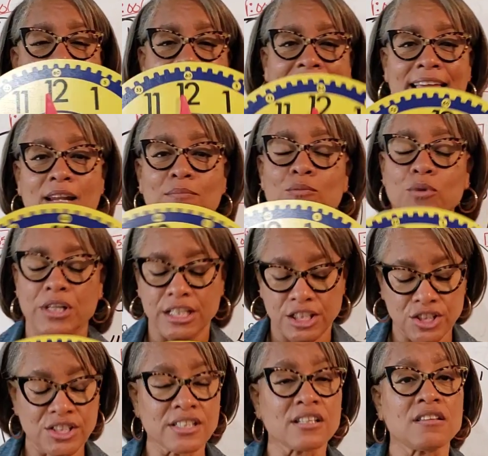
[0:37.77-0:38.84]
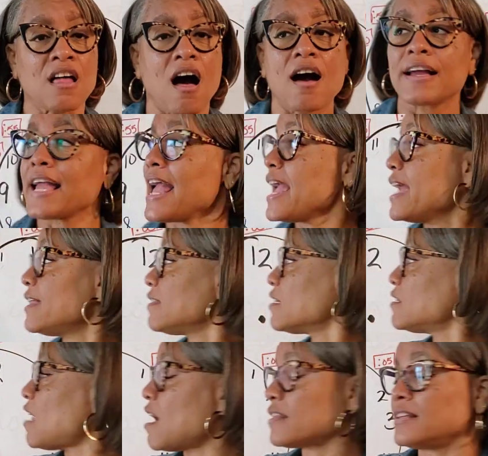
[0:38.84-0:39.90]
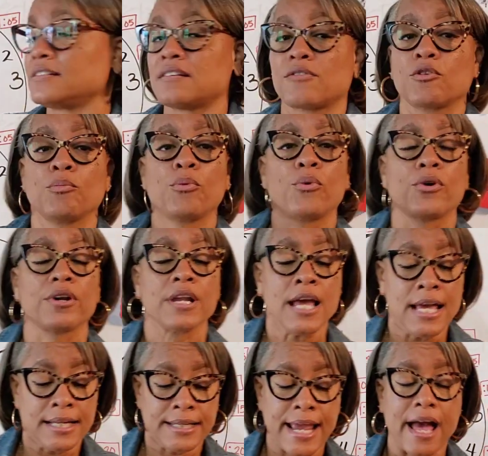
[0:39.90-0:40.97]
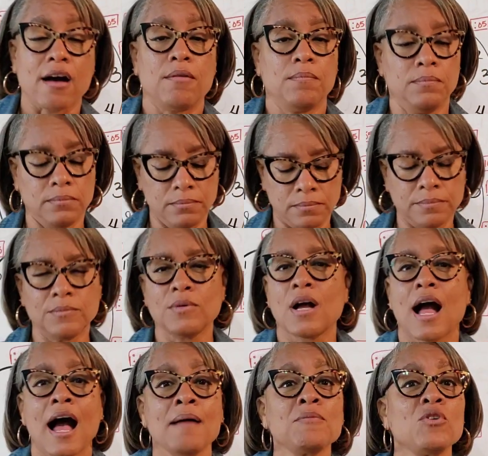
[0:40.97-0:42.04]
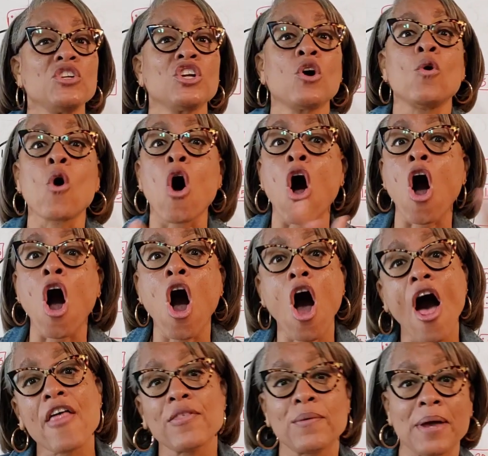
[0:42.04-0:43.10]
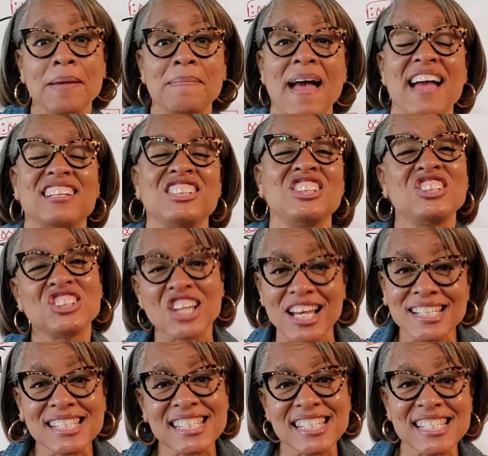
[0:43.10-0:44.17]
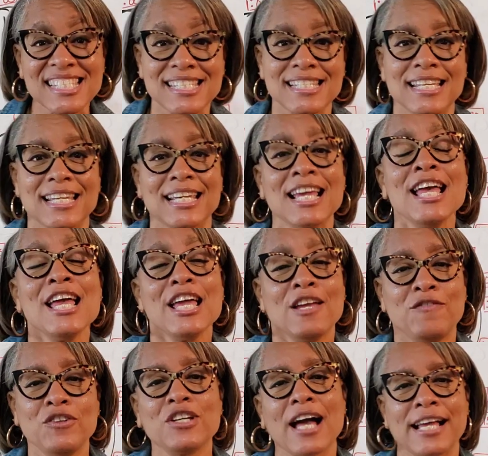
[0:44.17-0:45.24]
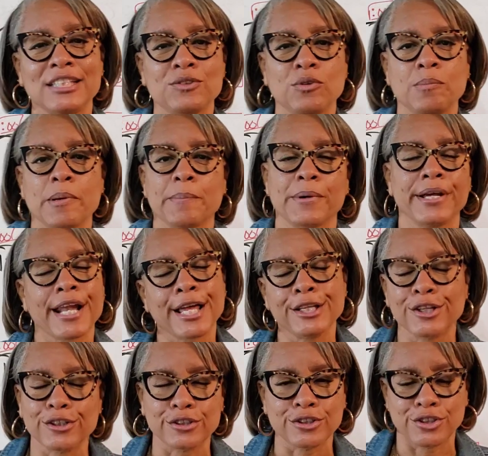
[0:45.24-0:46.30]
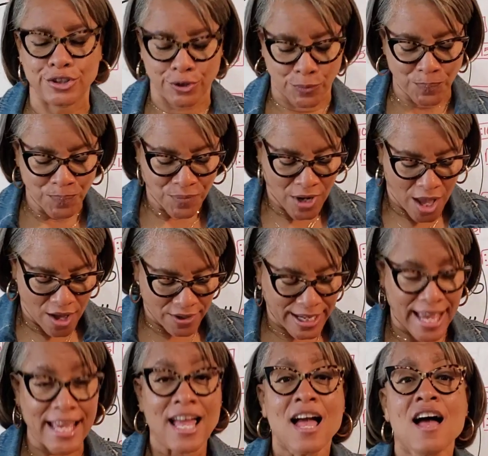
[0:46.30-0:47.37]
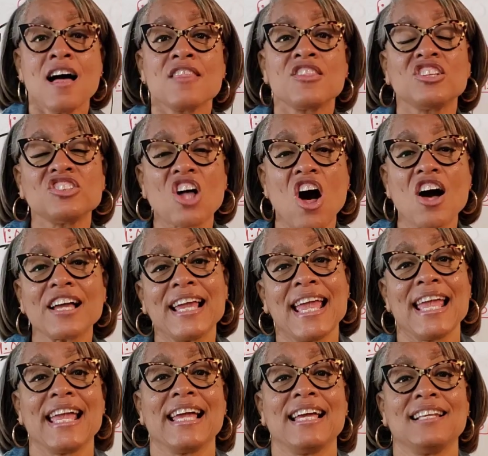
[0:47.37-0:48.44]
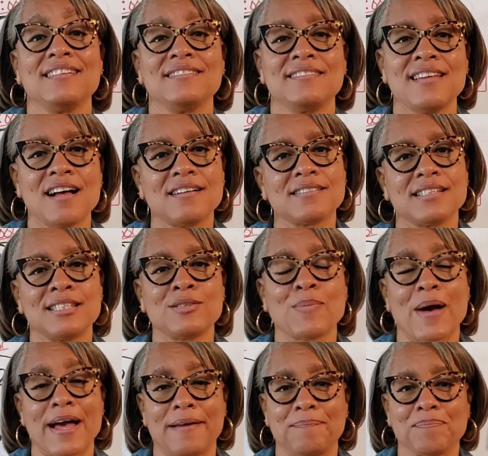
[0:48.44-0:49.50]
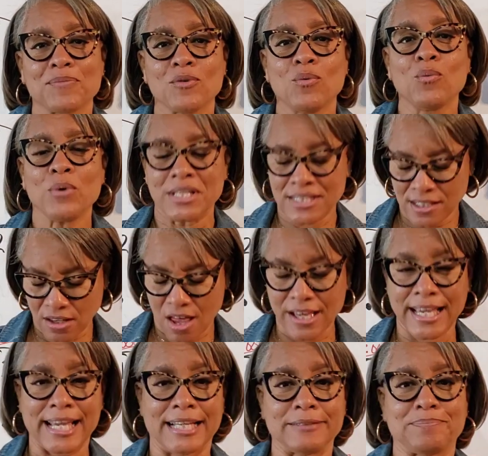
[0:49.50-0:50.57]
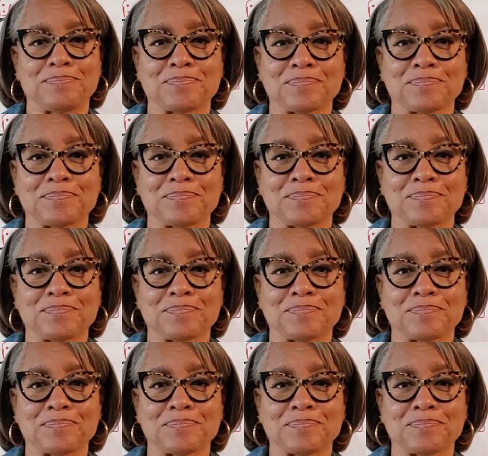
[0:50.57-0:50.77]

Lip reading: And we're going to use the clock and the clock that's on the board. Now, I'm going to go all the way back just to see if you guys remember, and I know you do. Okay, the long hand tells us what? What is the long hand?